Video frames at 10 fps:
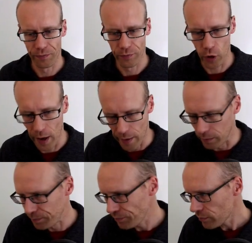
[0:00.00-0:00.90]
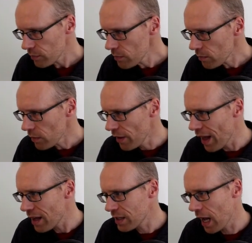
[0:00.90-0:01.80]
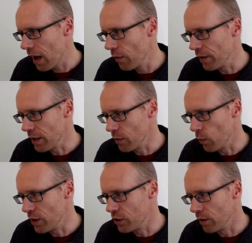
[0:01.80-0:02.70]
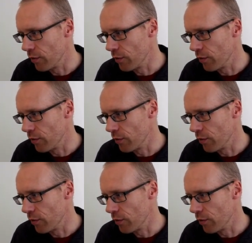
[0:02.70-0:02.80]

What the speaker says: So anyway, that's how the widget